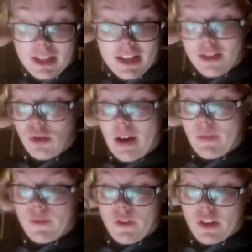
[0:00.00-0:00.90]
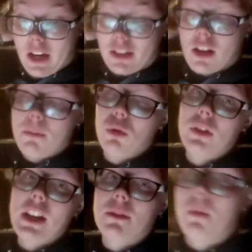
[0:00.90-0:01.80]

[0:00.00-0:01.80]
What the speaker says: need to drive it for the next couple of days